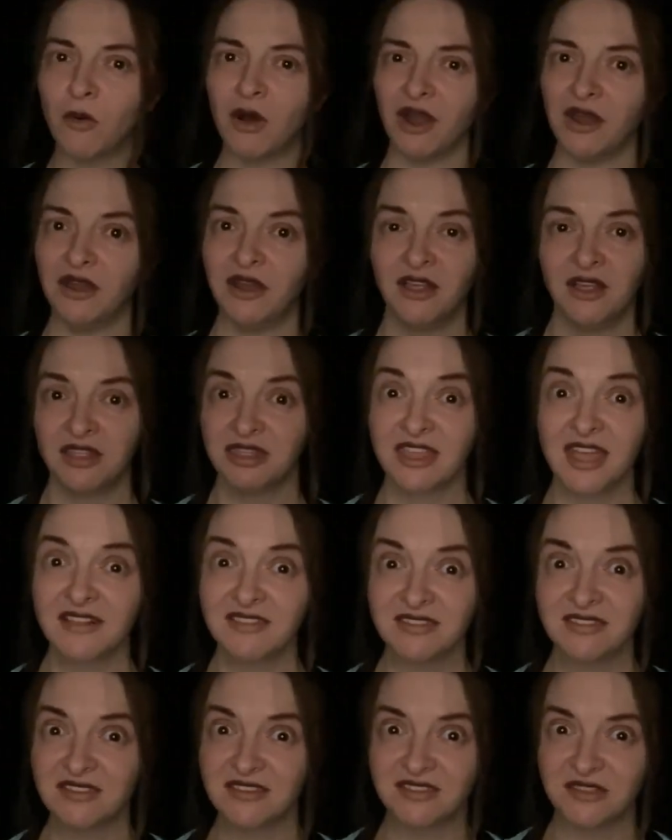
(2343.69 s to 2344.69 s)
one?
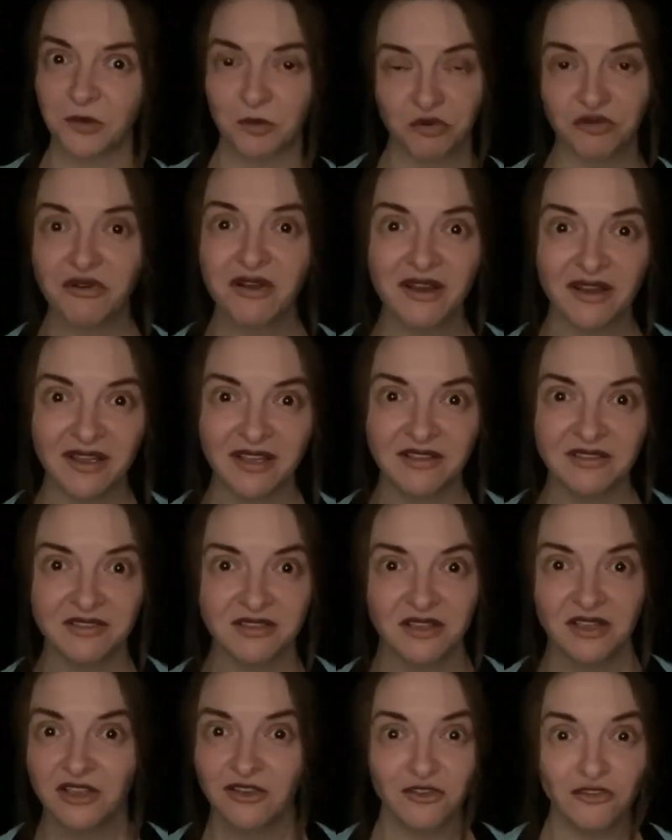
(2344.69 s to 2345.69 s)
That's a surprise.